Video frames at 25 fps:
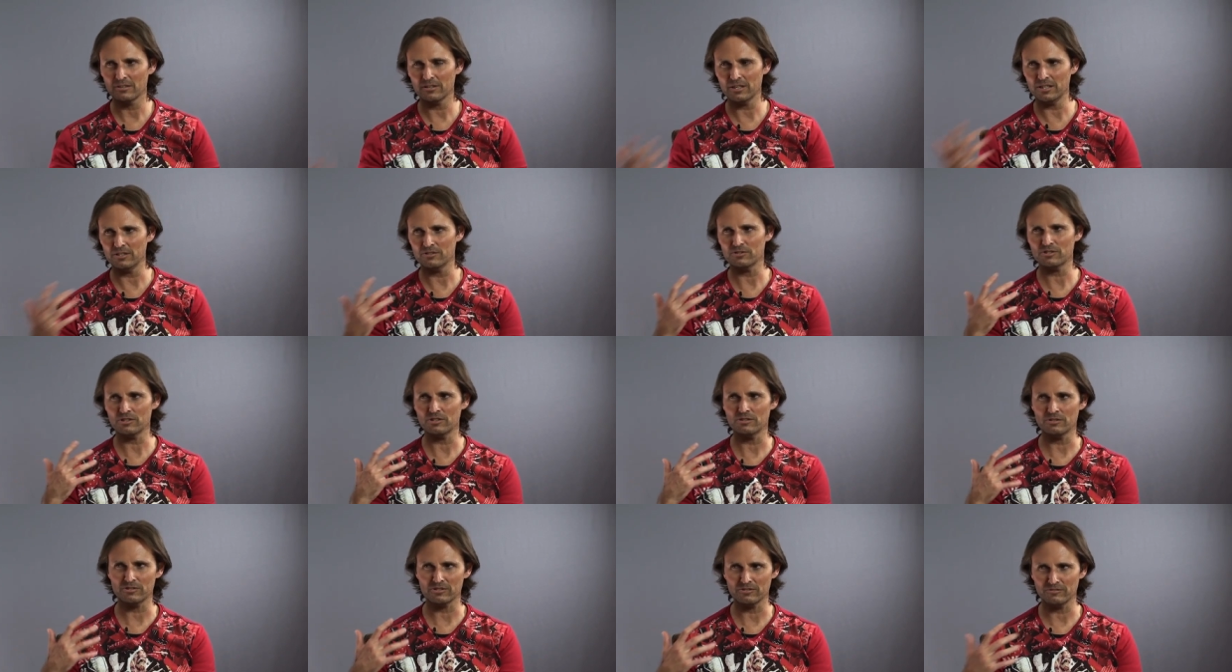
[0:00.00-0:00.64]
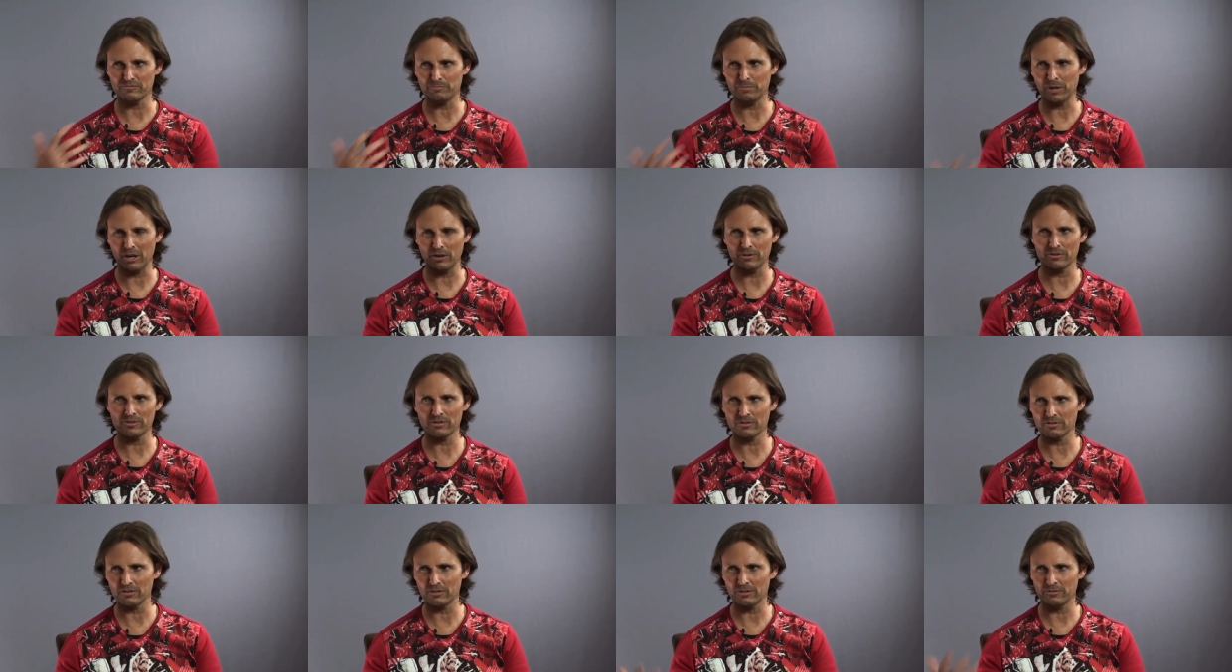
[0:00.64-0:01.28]
in terms of
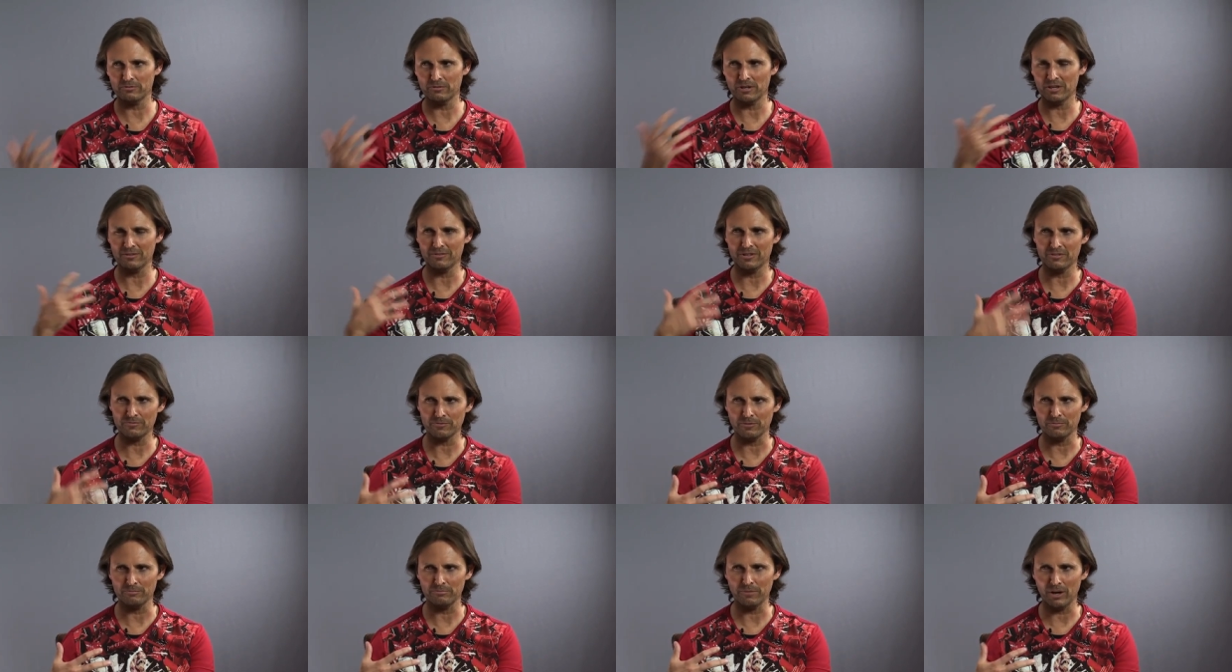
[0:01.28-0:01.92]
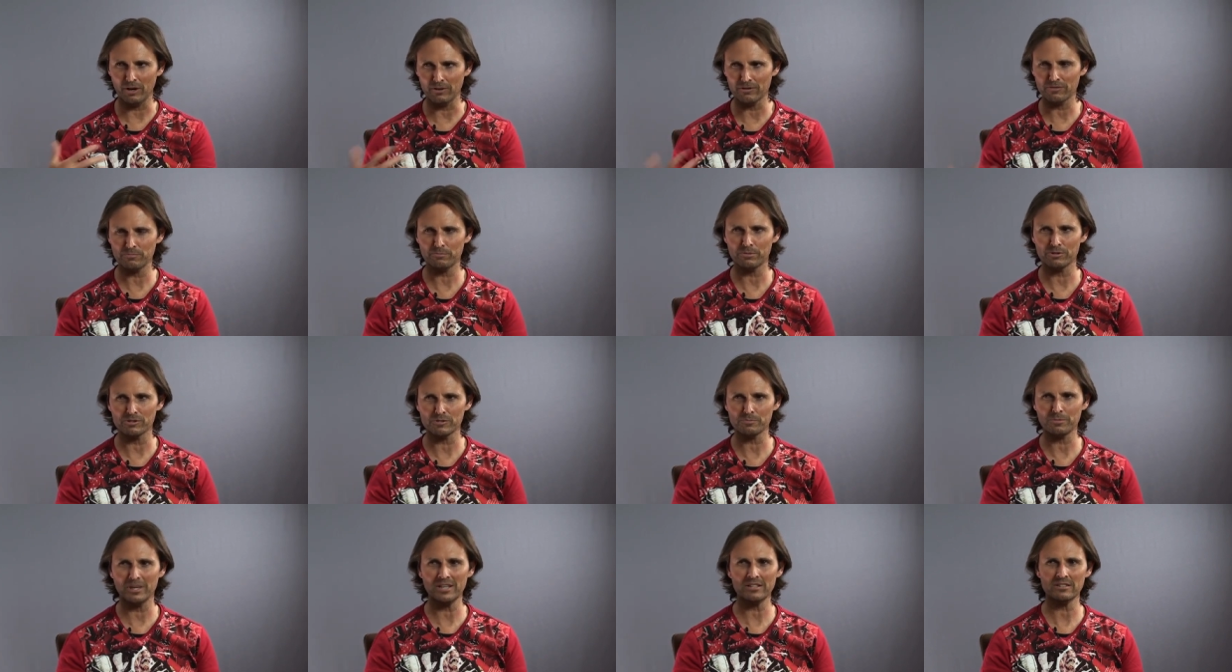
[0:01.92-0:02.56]
both um, um from both
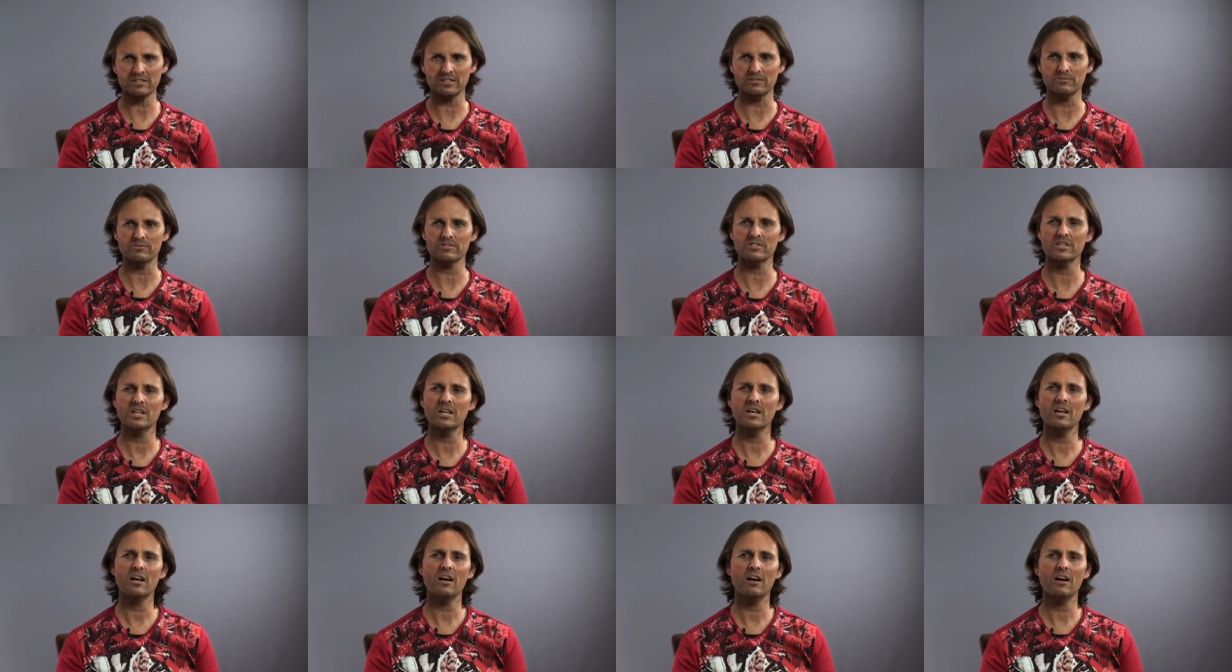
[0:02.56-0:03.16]
perspectives,